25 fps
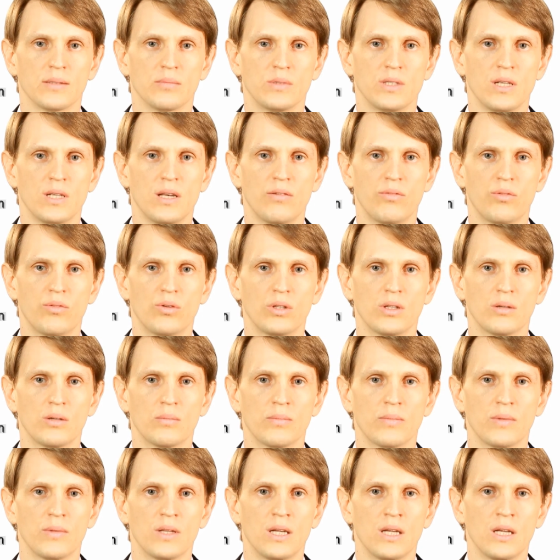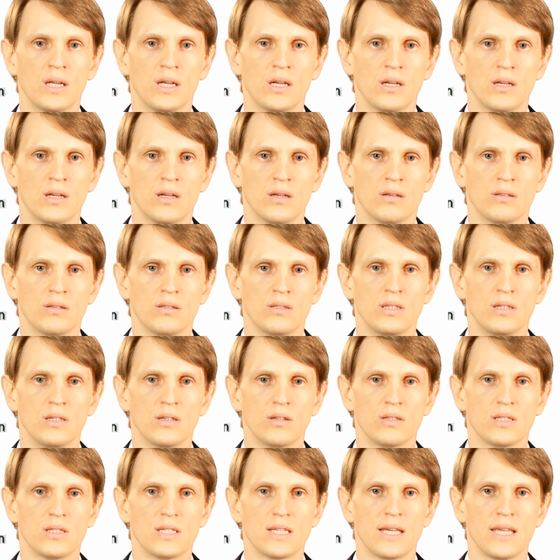It is my policy to
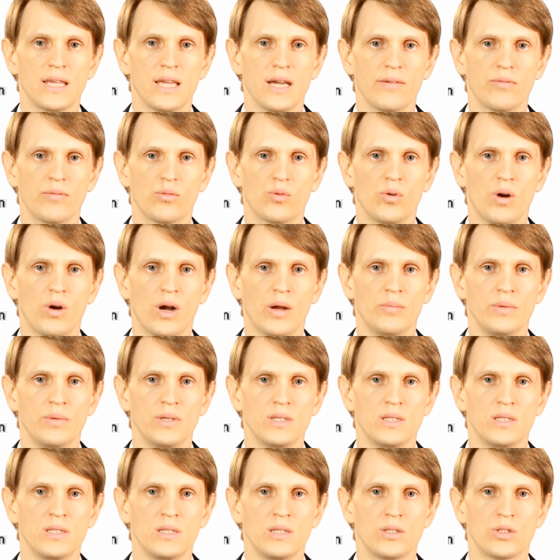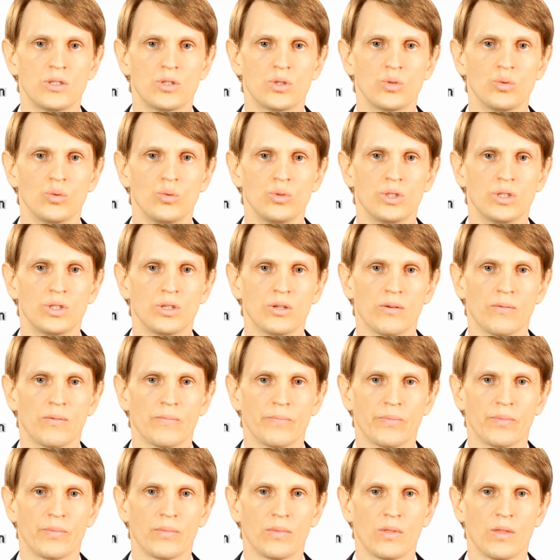cooperate only with reliable
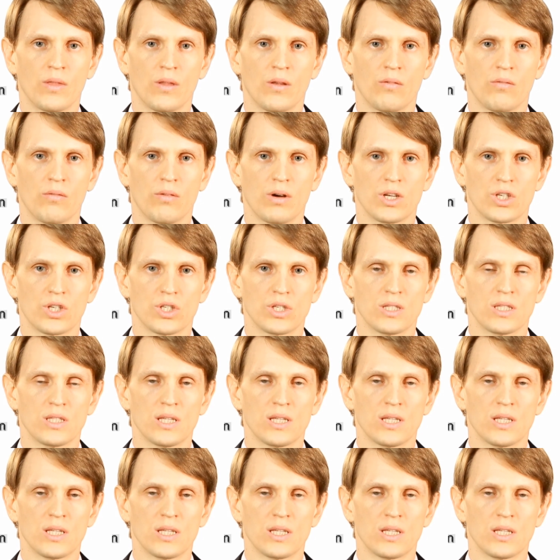suppliers who